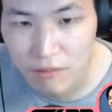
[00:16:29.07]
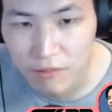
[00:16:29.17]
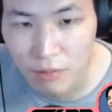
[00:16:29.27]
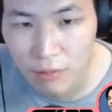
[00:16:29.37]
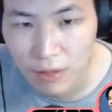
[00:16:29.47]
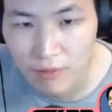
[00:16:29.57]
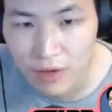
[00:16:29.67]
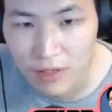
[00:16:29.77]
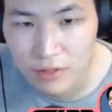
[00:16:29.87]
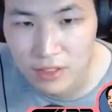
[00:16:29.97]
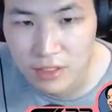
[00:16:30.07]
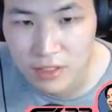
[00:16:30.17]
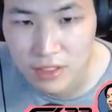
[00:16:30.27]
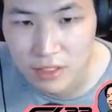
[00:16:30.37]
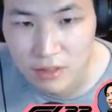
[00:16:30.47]
for my final stint
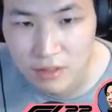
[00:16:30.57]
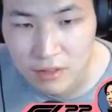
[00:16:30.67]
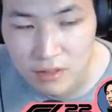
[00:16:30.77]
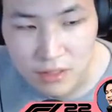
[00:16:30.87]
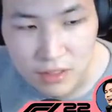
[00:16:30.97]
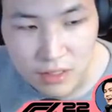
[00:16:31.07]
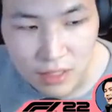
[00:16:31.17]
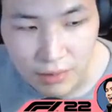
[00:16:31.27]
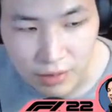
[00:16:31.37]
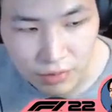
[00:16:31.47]
here. I'm going